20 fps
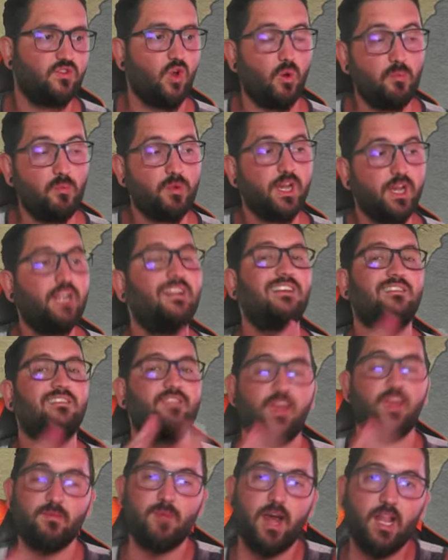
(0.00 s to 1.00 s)
Don't bring the
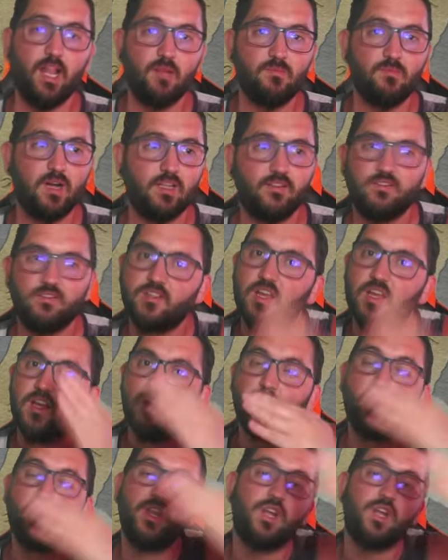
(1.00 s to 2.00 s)
same elements
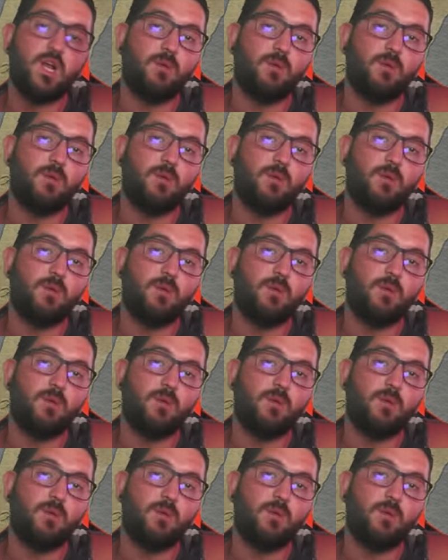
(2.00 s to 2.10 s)
when it